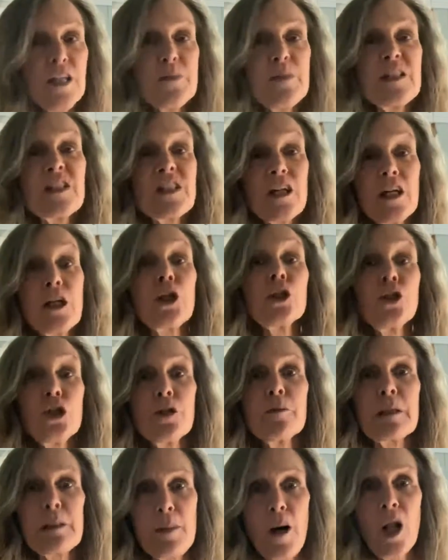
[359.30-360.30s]
studying
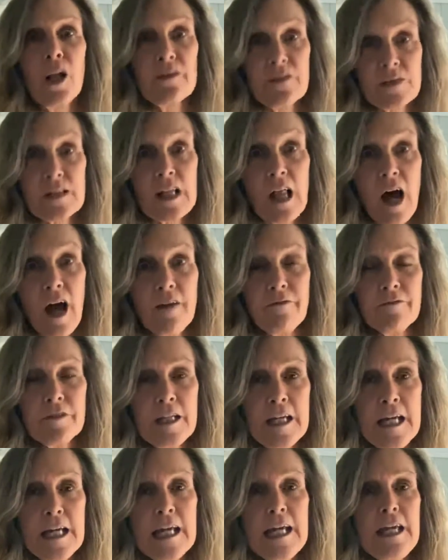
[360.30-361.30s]
aluminum all of his life.
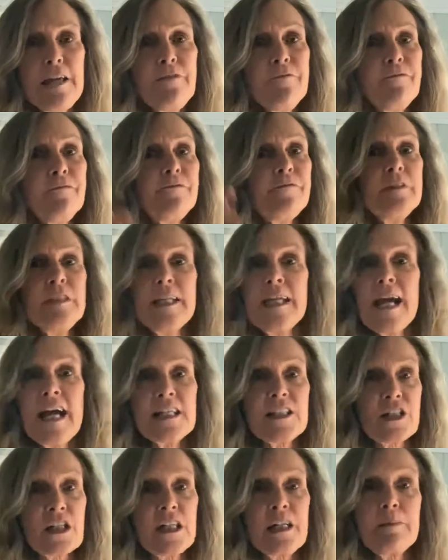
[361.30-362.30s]
He
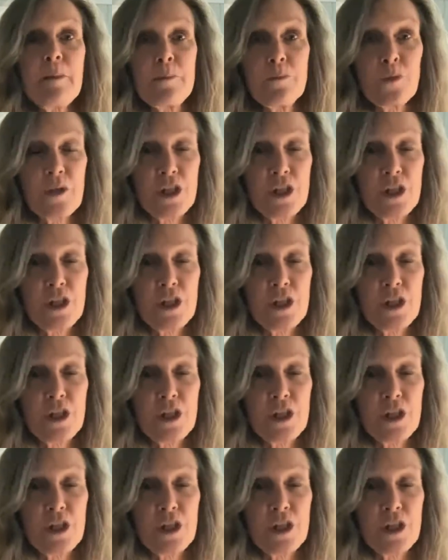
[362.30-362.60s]
has to come up with